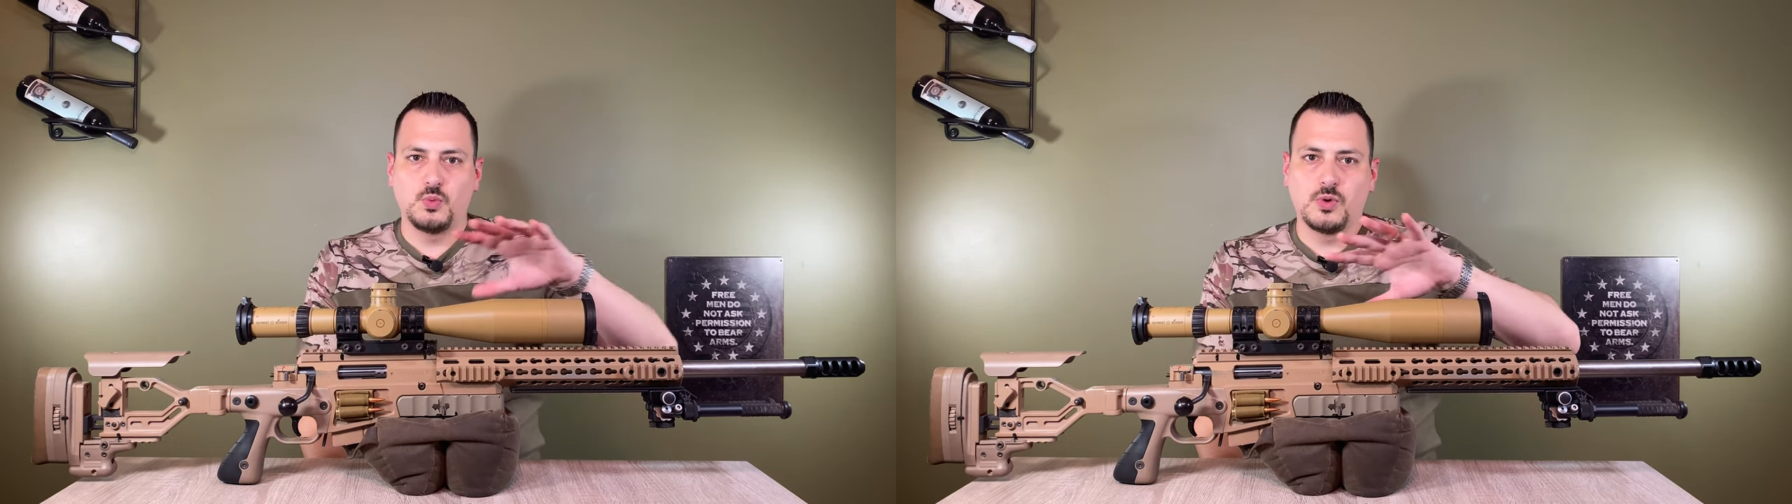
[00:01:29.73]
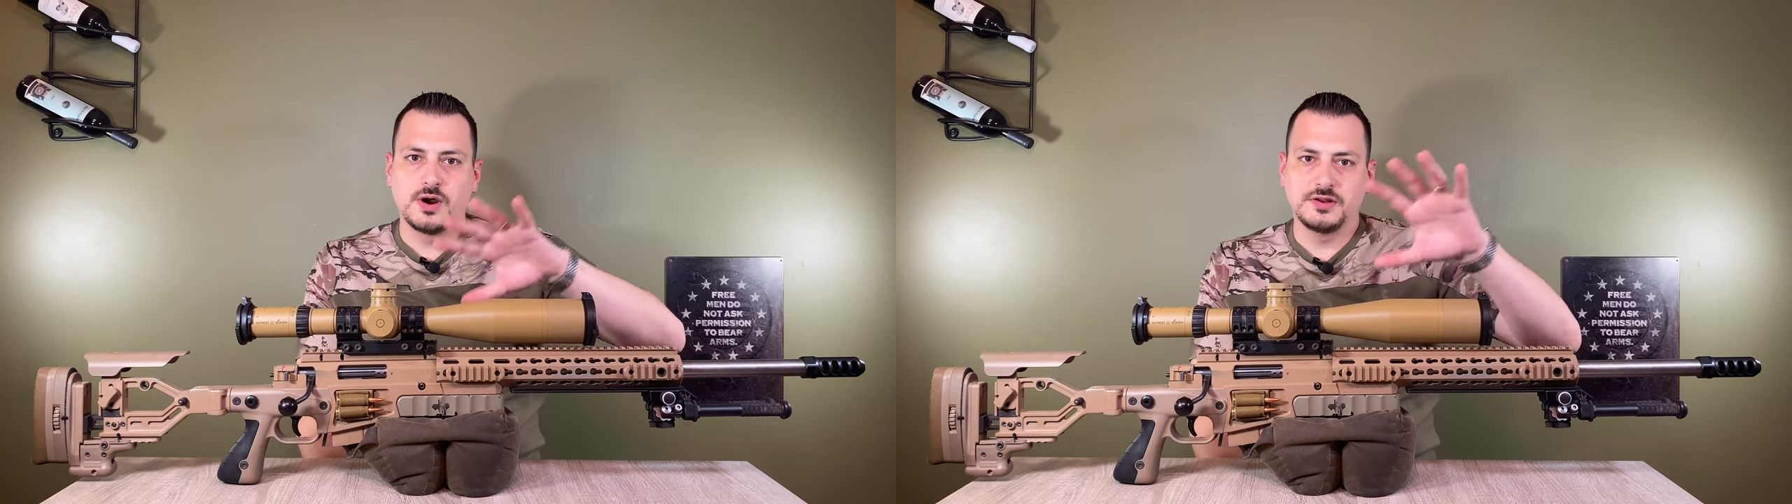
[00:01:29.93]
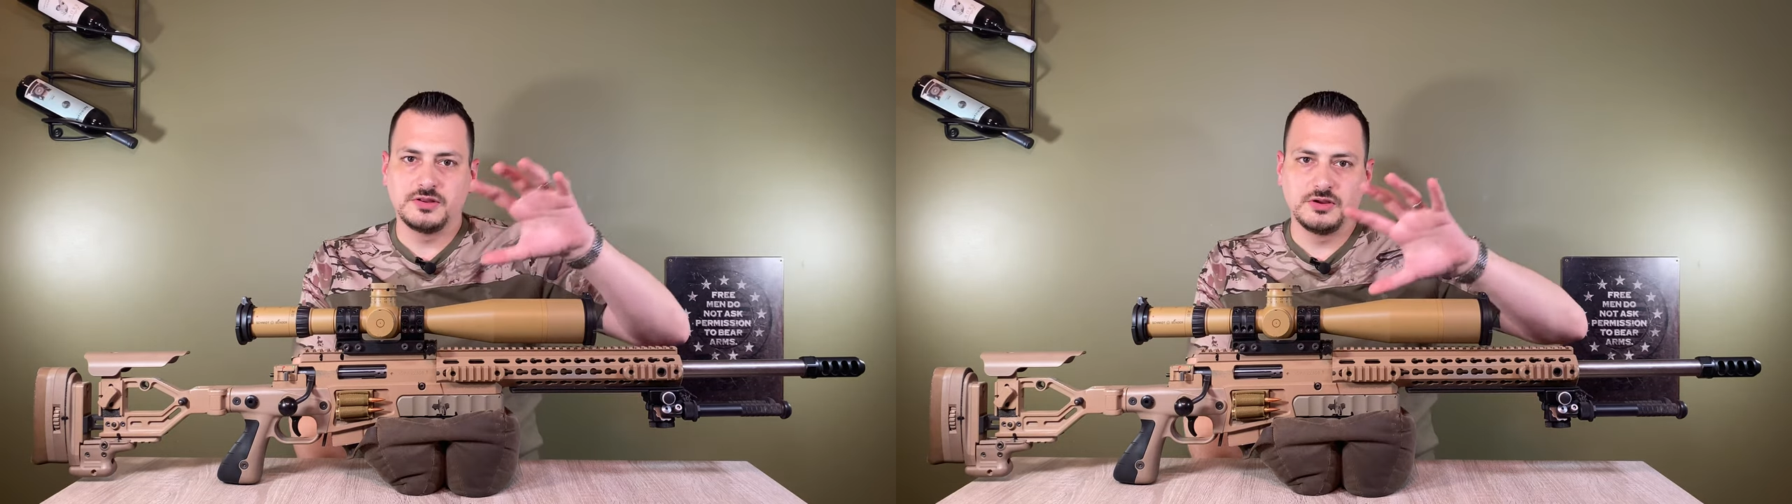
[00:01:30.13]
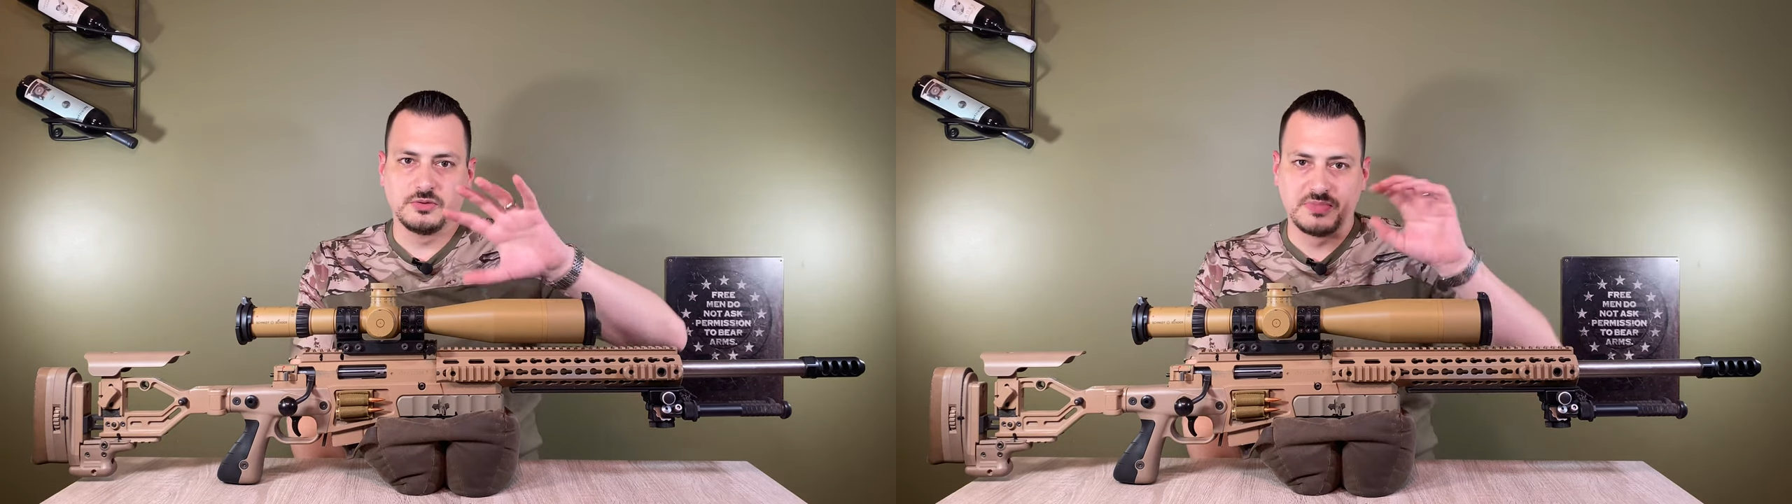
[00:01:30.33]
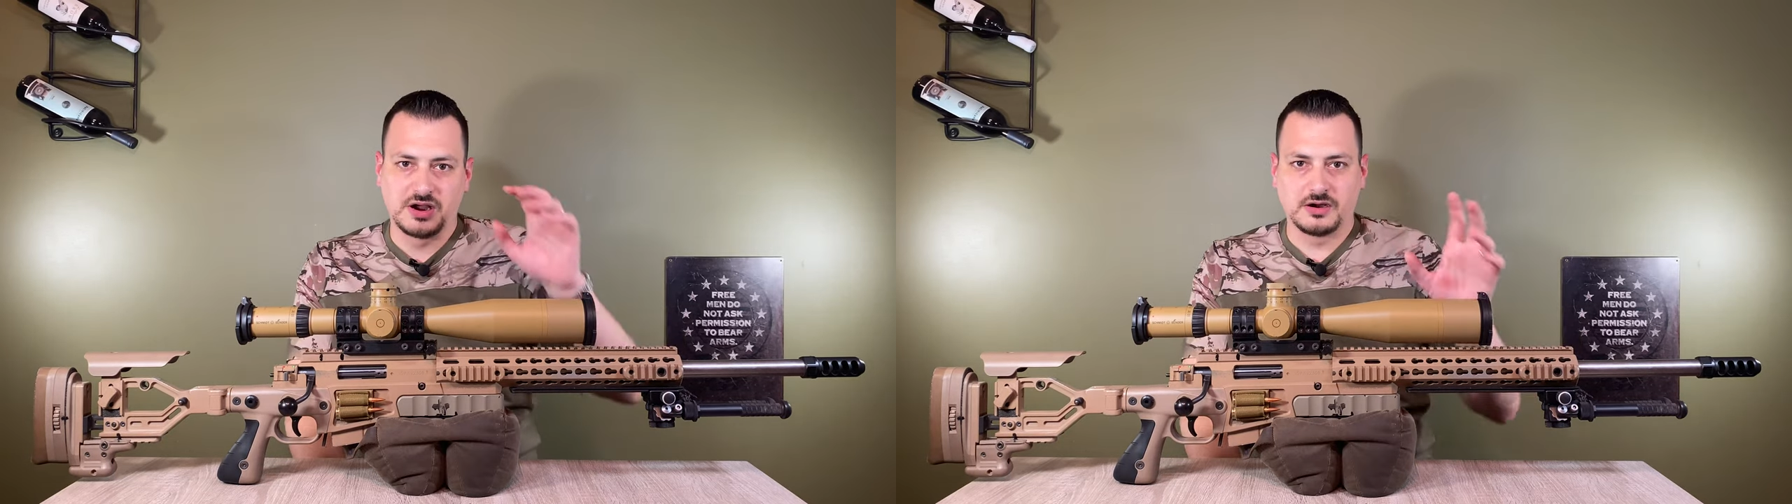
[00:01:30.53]
what
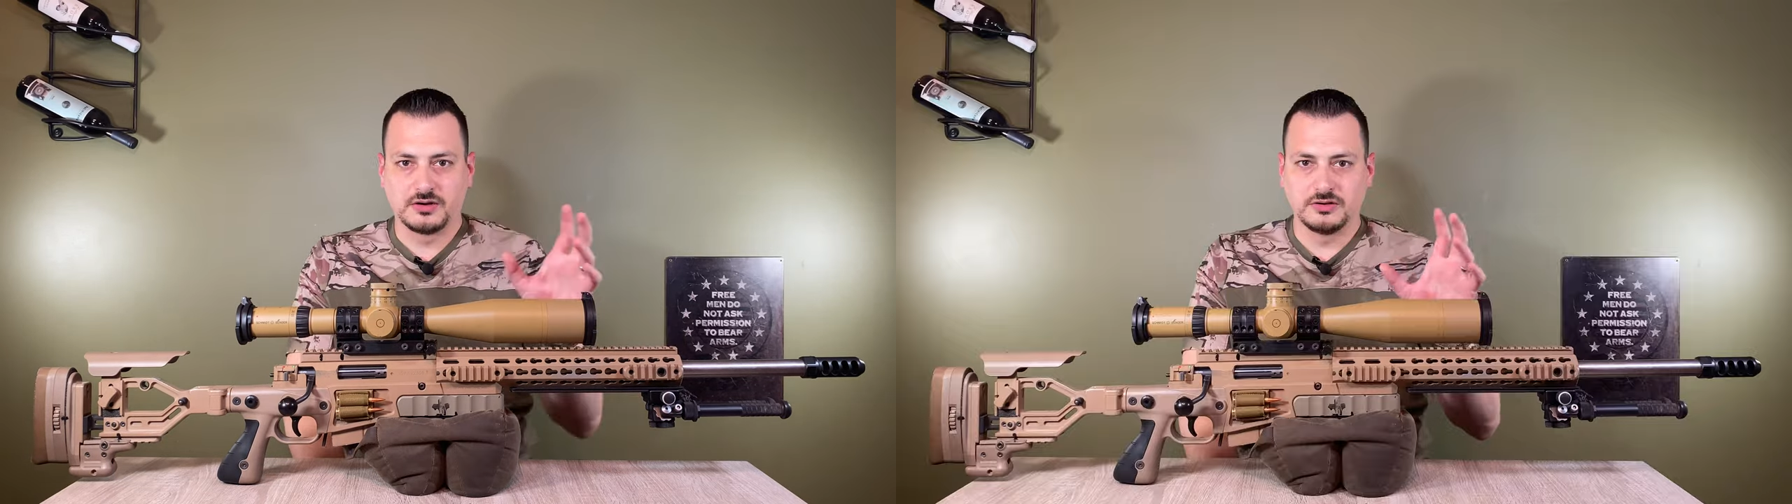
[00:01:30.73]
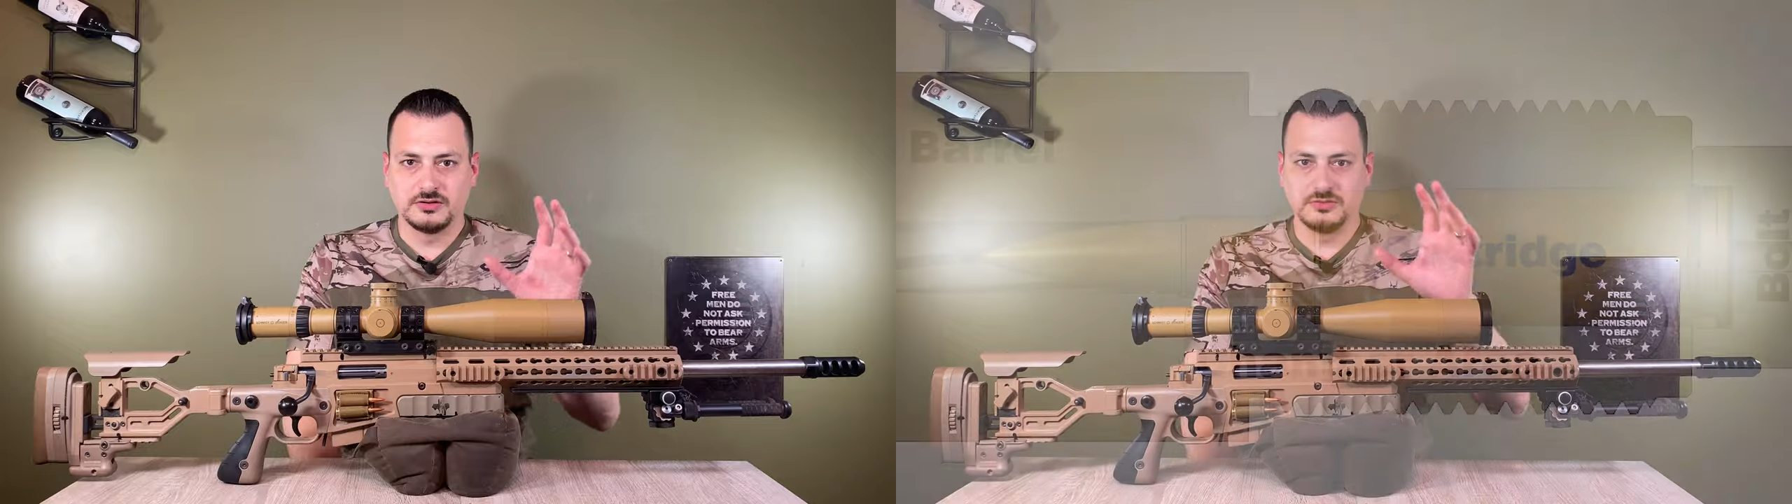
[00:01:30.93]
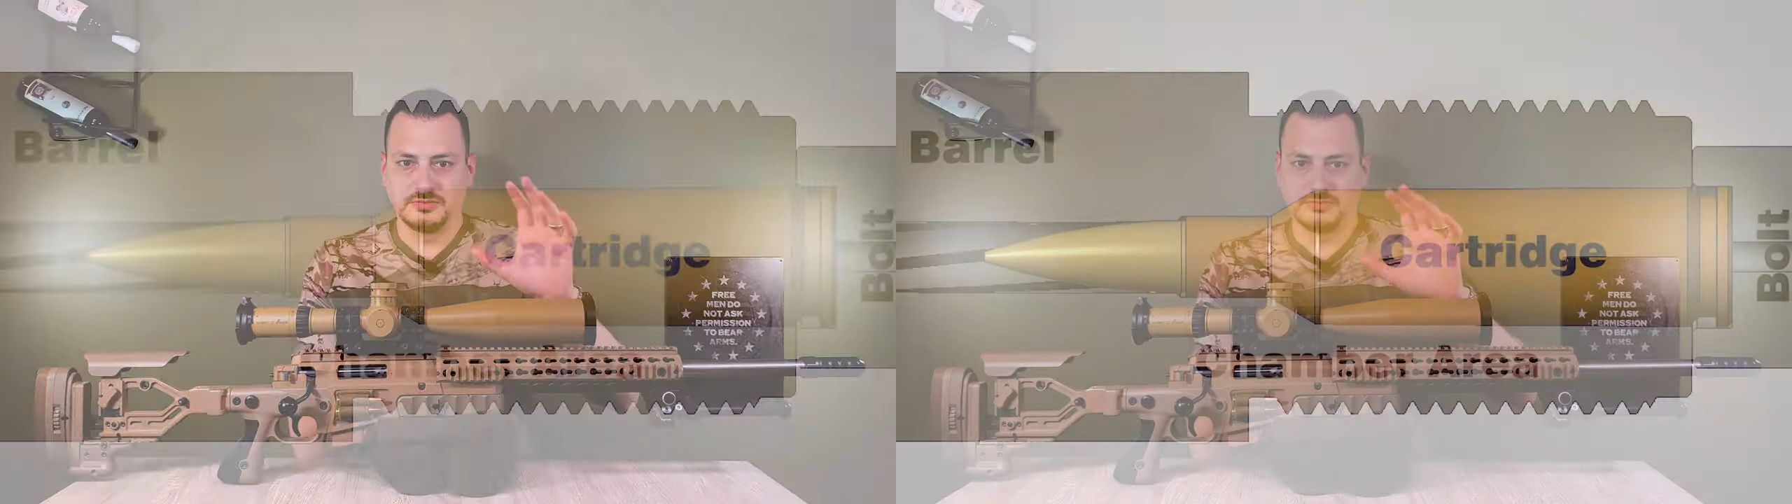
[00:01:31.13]
your barrel,